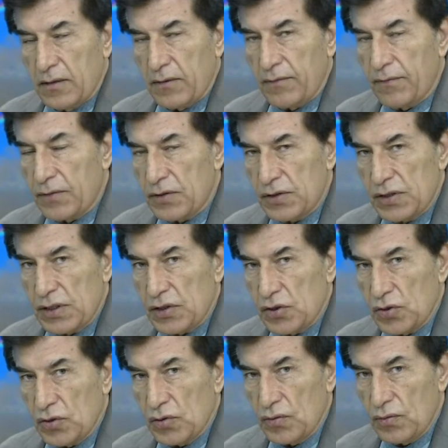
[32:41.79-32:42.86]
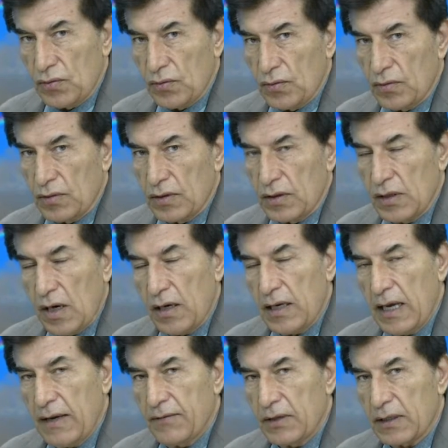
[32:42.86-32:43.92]
versus you not
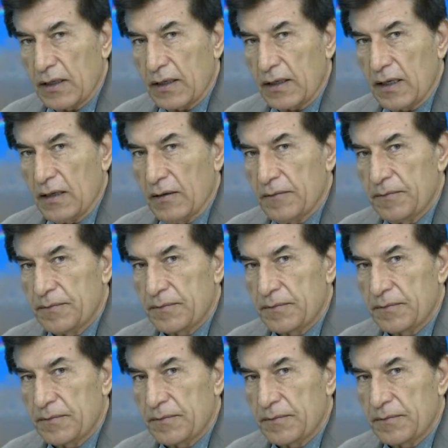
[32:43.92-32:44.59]
having a gun?